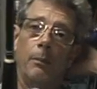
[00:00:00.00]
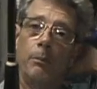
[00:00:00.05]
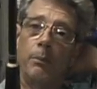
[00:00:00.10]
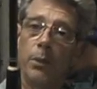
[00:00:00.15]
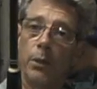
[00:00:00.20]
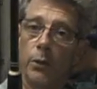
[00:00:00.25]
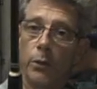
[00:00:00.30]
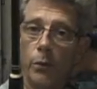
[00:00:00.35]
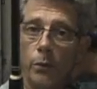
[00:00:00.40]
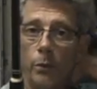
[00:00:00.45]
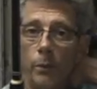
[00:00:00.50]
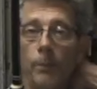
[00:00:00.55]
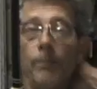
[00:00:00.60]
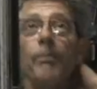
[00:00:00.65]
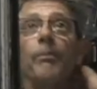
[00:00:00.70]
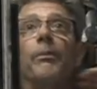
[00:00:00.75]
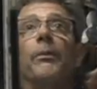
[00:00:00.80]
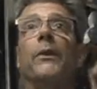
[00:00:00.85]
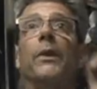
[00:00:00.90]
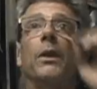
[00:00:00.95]
blue
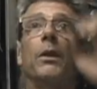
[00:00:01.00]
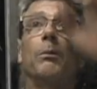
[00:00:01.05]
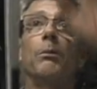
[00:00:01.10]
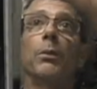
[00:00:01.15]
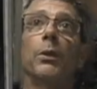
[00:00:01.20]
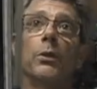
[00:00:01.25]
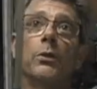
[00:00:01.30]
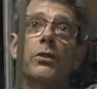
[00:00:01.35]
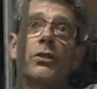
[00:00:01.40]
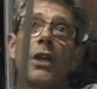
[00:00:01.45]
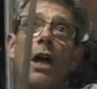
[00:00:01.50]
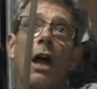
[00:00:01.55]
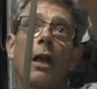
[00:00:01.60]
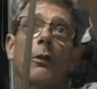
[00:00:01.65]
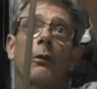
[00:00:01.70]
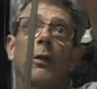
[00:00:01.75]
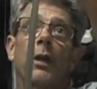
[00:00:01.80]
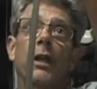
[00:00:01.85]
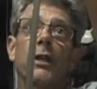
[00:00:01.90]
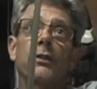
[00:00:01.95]

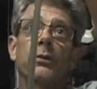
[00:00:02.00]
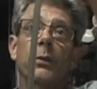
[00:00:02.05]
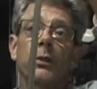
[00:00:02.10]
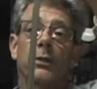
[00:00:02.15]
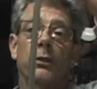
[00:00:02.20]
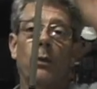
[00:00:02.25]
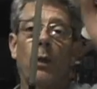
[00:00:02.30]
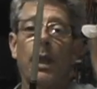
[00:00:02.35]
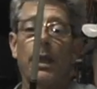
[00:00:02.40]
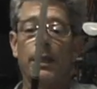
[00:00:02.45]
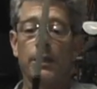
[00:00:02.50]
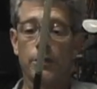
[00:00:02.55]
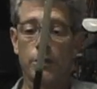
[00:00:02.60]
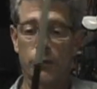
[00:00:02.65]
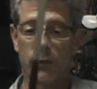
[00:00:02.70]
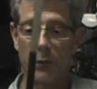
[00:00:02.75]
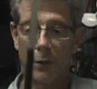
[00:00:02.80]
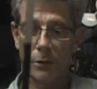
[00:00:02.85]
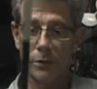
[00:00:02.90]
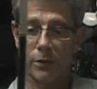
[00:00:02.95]
shock rings with gray
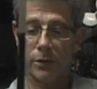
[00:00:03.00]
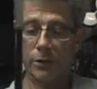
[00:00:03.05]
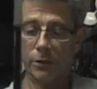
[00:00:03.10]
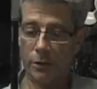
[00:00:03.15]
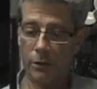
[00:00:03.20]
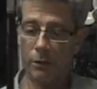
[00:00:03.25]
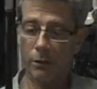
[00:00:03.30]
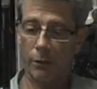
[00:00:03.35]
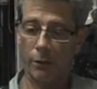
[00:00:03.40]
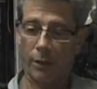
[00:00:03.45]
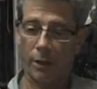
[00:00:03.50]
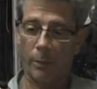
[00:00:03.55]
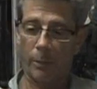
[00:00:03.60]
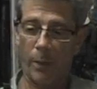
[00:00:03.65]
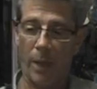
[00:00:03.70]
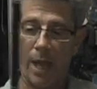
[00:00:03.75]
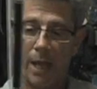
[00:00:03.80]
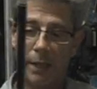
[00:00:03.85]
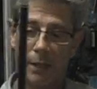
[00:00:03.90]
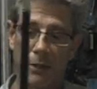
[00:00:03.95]
inserts. It's a good-looking
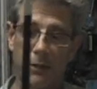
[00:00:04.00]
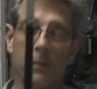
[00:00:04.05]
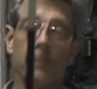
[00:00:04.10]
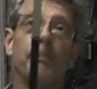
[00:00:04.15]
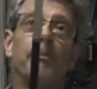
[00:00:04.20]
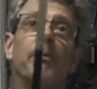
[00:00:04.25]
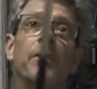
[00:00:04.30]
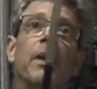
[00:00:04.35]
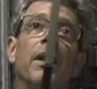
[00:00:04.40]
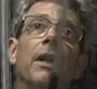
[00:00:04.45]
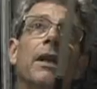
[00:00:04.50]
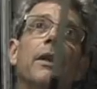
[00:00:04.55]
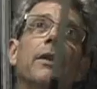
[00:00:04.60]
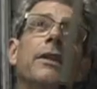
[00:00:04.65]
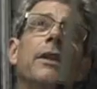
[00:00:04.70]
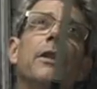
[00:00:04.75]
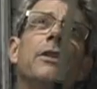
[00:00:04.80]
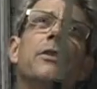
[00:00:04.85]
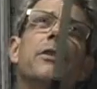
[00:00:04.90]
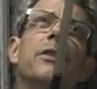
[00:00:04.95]
package.
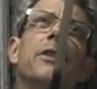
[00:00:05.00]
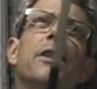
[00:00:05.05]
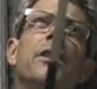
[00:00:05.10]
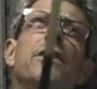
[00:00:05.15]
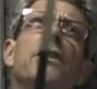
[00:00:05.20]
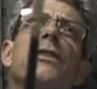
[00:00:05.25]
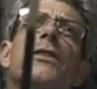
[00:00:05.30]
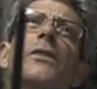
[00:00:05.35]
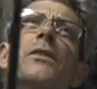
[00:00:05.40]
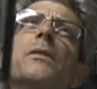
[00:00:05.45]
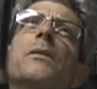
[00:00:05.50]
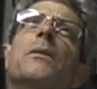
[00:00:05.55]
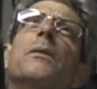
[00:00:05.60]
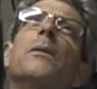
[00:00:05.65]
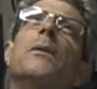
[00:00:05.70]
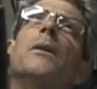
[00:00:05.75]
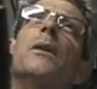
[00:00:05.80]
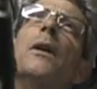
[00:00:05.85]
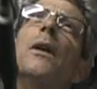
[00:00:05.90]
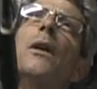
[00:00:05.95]
These
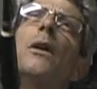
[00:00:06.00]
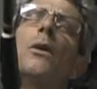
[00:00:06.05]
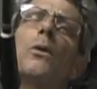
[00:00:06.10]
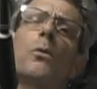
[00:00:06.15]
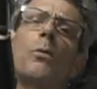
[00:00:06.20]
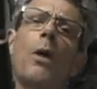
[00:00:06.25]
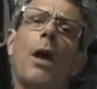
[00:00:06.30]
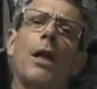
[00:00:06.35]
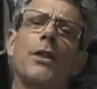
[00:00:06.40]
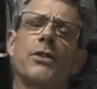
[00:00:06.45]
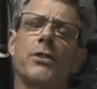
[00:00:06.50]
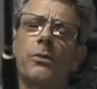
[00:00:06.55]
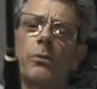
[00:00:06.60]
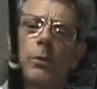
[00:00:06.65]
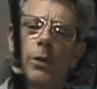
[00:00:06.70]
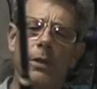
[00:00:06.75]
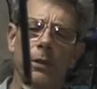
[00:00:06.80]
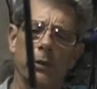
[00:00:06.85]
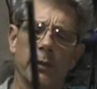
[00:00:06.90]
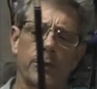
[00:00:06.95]
rods and
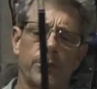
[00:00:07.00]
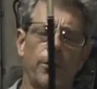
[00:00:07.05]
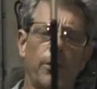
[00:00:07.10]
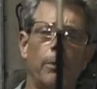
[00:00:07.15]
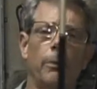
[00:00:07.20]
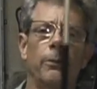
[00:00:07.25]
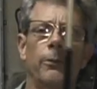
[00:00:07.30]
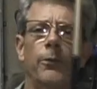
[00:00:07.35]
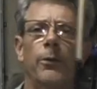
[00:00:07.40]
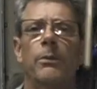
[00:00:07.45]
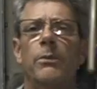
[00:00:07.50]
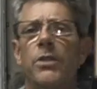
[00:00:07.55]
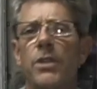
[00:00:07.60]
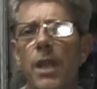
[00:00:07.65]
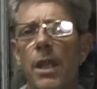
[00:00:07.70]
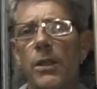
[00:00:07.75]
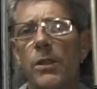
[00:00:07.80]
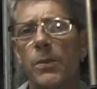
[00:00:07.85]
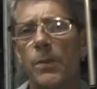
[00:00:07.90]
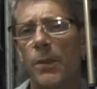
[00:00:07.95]
reels from
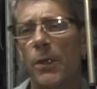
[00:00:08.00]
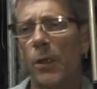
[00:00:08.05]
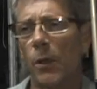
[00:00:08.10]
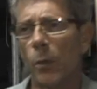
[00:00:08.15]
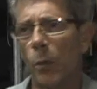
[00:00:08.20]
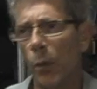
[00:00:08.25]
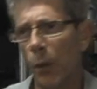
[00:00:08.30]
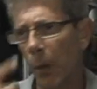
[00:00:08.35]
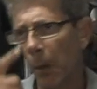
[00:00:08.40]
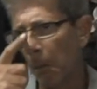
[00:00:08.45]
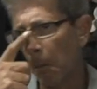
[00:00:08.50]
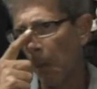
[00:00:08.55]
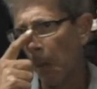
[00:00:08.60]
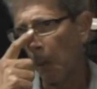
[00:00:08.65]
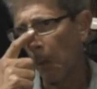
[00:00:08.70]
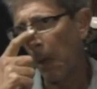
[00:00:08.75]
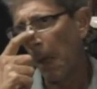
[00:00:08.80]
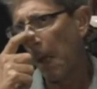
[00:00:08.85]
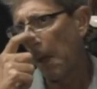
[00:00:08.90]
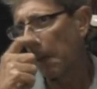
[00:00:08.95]
Shakespeare were
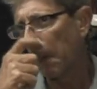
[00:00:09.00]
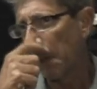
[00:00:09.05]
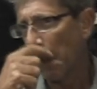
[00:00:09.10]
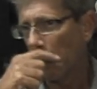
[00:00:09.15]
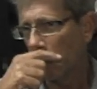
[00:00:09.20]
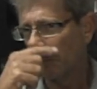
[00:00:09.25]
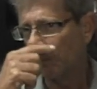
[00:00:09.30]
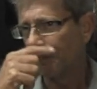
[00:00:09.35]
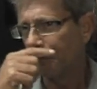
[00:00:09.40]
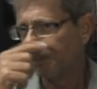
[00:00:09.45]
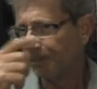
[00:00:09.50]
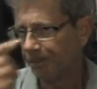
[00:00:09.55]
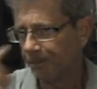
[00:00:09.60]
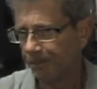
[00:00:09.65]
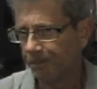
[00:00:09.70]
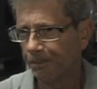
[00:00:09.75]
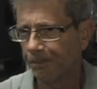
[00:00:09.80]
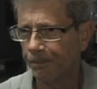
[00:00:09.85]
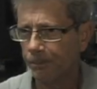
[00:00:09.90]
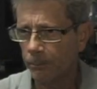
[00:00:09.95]
around,
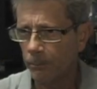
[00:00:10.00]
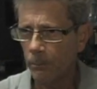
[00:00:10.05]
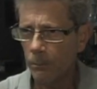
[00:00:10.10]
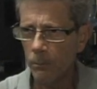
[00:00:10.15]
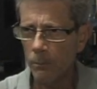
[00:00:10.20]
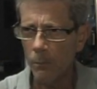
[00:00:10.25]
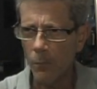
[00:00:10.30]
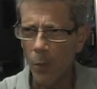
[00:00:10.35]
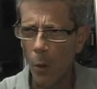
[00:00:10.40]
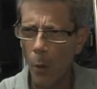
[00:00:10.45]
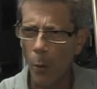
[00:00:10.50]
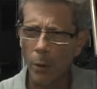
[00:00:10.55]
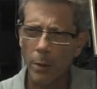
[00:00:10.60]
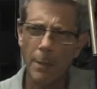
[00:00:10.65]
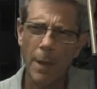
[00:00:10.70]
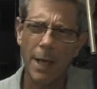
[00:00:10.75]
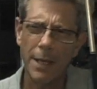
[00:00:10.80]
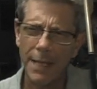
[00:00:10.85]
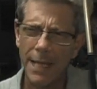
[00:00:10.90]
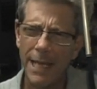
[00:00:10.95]
in
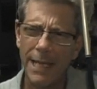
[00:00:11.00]
about